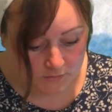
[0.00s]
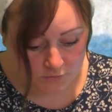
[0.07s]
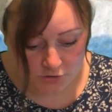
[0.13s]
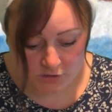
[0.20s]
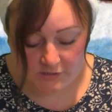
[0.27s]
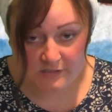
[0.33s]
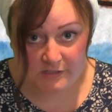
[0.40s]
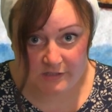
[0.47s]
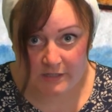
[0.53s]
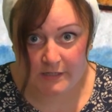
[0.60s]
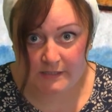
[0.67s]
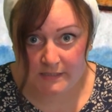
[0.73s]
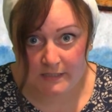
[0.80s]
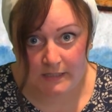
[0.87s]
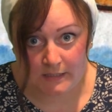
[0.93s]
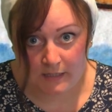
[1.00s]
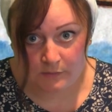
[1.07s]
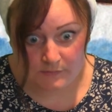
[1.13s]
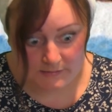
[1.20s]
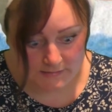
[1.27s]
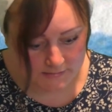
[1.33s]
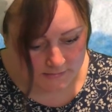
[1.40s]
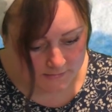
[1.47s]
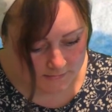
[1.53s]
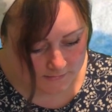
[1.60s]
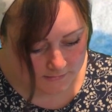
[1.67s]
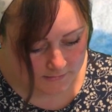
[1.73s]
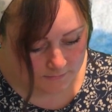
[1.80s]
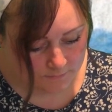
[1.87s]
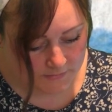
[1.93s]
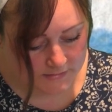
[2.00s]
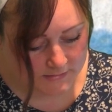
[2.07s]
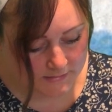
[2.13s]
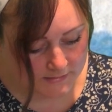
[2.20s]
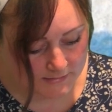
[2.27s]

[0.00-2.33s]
Just 13 ounces, Mrs.